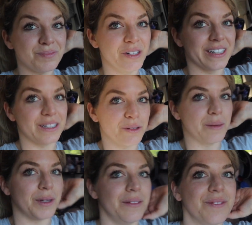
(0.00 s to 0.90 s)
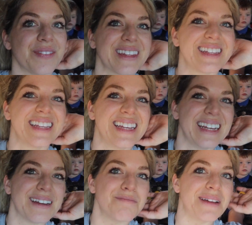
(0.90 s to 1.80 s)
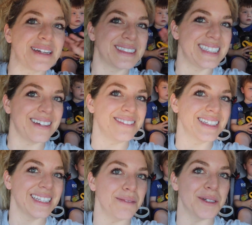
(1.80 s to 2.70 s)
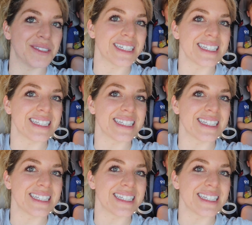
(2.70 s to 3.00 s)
Really adorable. Yeah. Bear's definitely the most